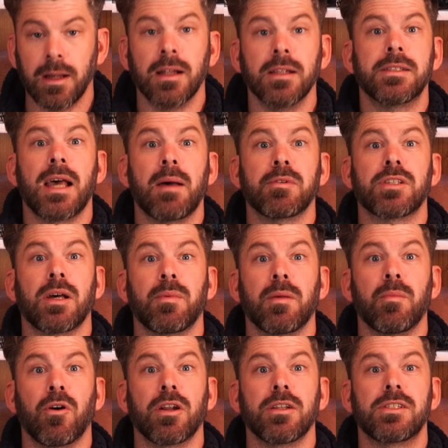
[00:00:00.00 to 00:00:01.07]
Tabletop of the
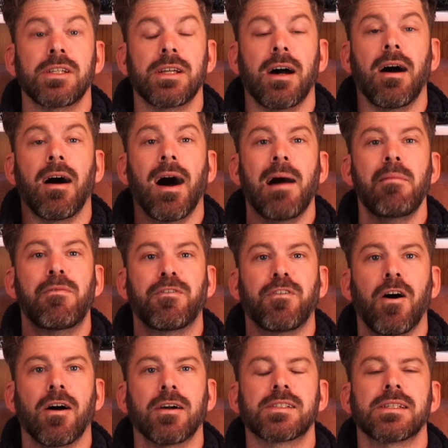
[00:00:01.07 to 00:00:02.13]
morning to you. I'm
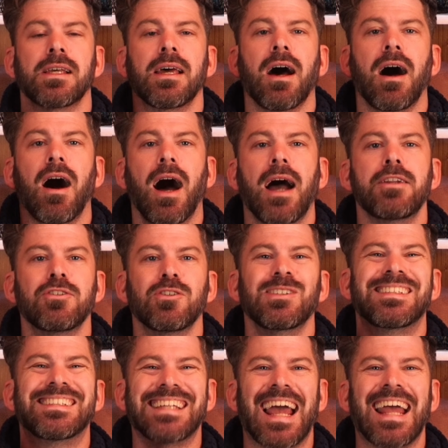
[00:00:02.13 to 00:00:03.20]
Fox. I do
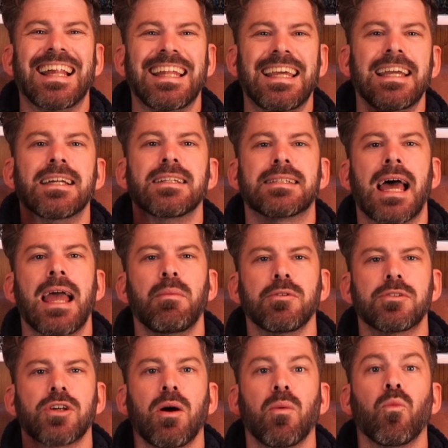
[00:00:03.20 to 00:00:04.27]
daily
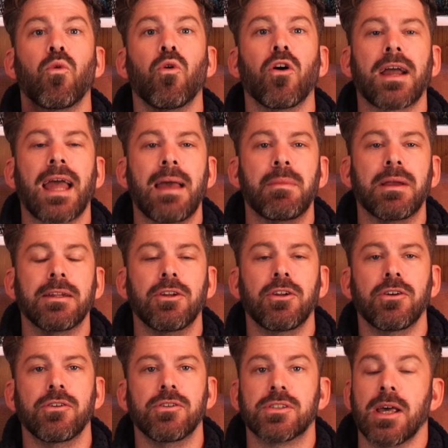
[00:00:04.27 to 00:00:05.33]
tabletop wargaming
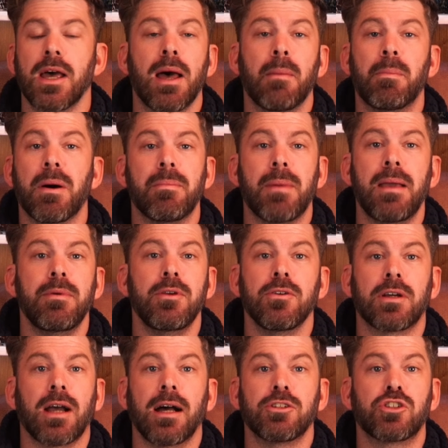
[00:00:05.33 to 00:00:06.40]
news, but maybe you
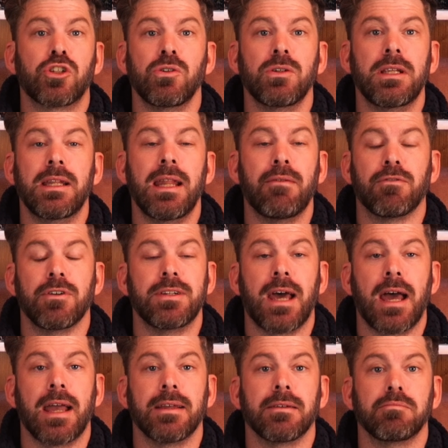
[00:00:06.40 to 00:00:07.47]
can't tune in every
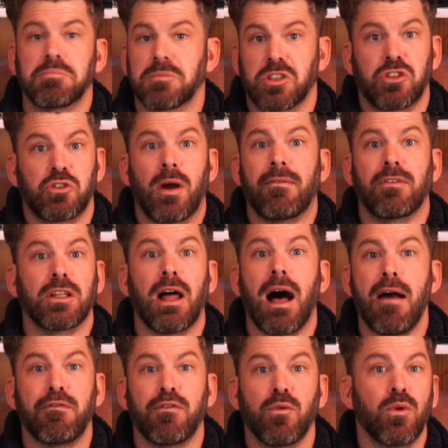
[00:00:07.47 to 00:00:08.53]
day because you have a
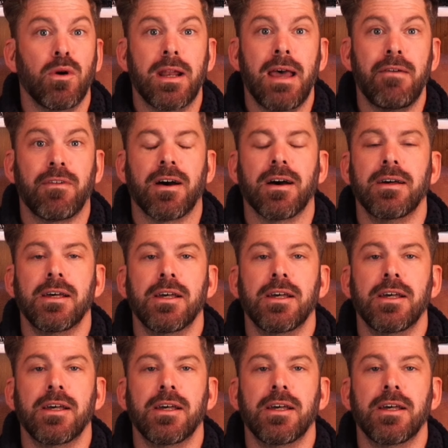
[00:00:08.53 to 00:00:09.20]
life or whatever.